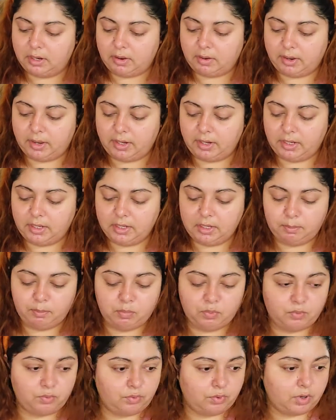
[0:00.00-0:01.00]
Now I need a
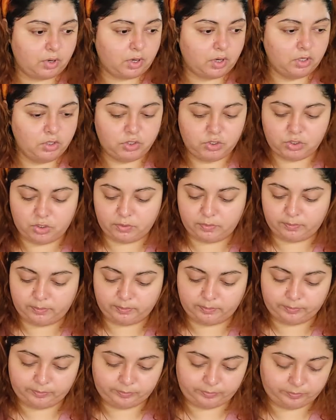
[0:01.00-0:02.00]
brush.
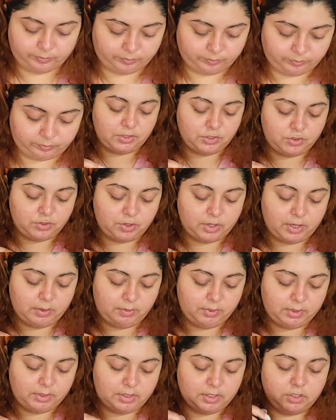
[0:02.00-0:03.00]
Let's
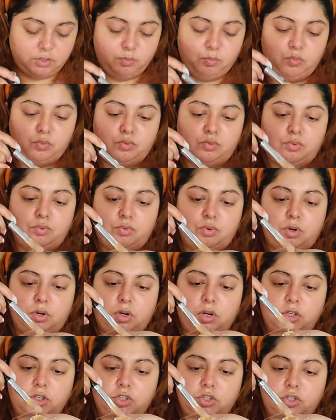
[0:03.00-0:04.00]
try with this
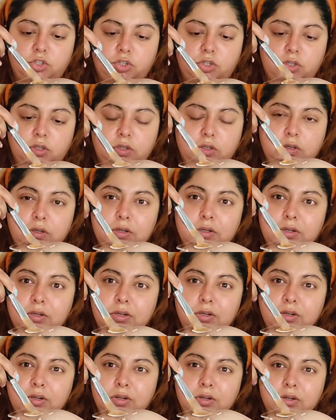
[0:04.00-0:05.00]
brush.
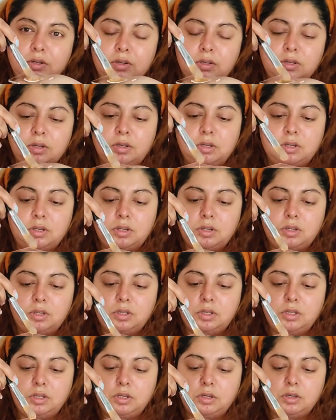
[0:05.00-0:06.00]

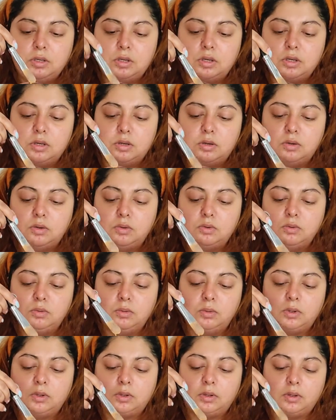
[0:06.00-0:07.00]
Here you
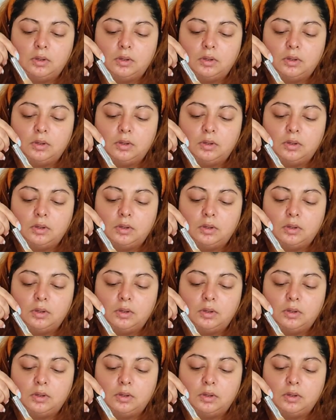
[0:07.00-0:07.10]
go.